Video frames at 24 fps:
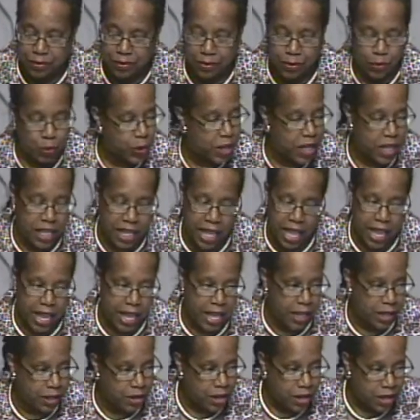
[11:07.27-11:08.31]
we
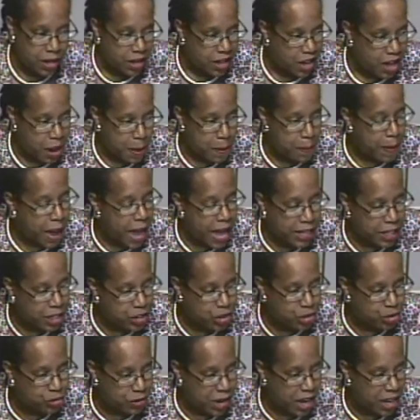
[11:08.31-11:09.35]
gain a mighty
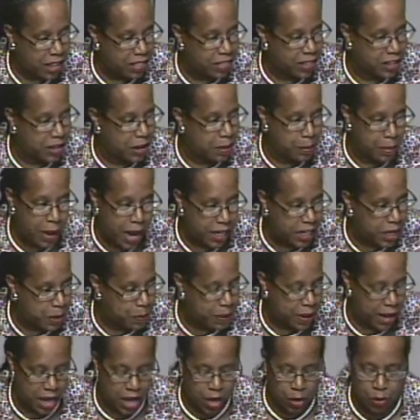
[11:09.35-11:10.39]
strength and a mighty
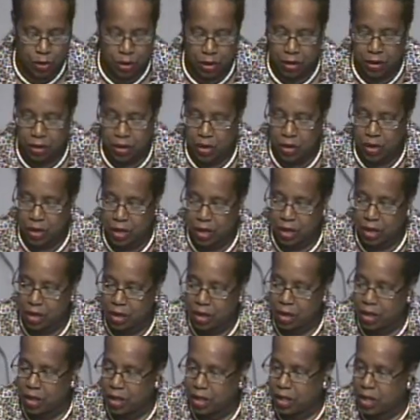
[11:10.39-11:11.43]
power.
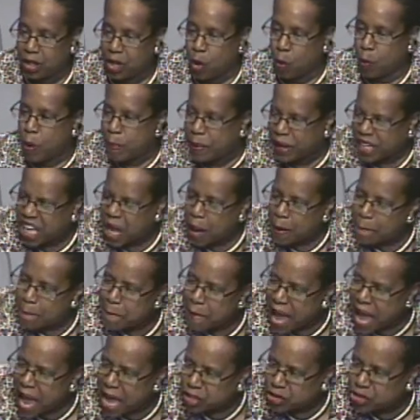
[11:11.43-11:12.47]
We become
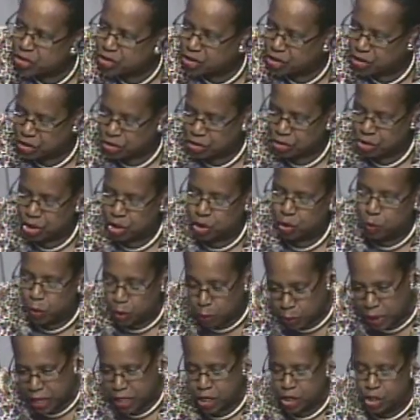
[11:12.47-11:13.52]
masters when
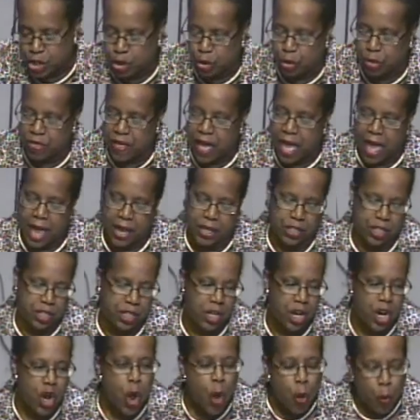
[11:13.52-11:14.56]
we can do that.
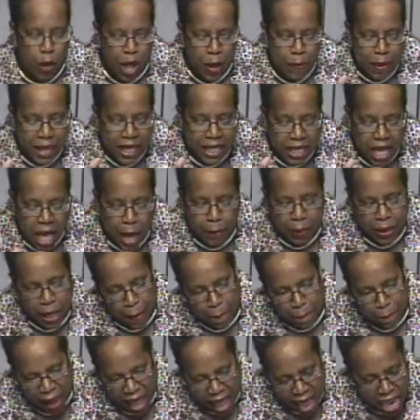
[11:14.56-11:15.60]
We become
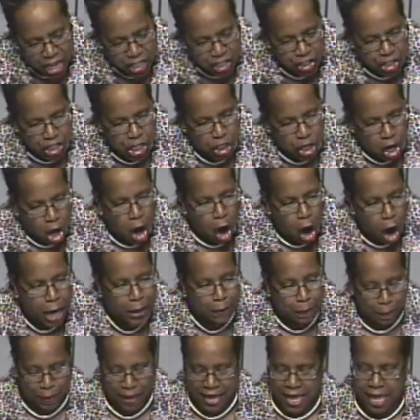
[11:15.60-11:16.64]
compassionate
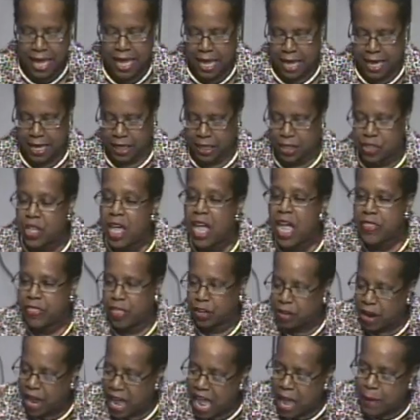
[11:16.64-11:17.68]
heart beings
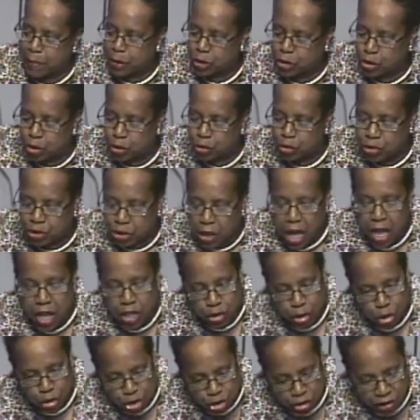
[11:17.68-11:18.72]
that are able to
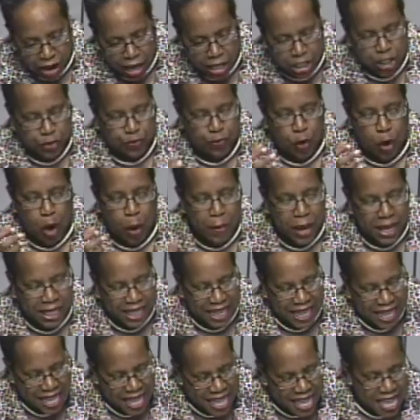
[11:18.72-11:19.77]
transform and
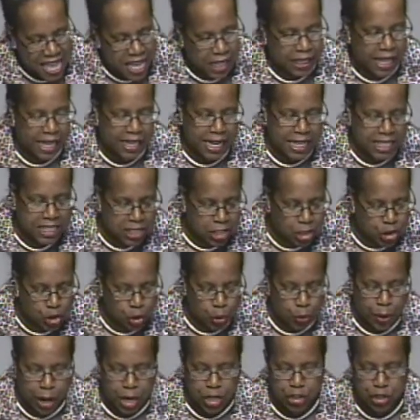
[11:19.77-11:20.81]
heal any
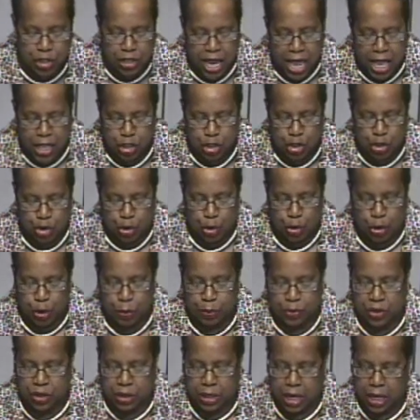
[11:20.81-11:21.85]
situation and
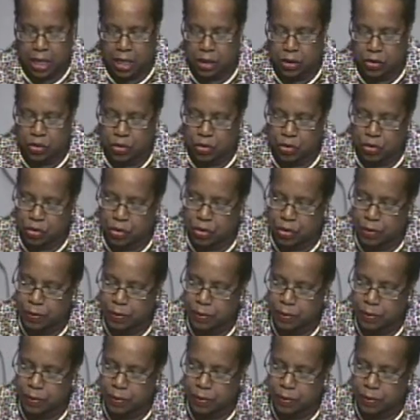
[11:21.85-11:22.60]
circumstance.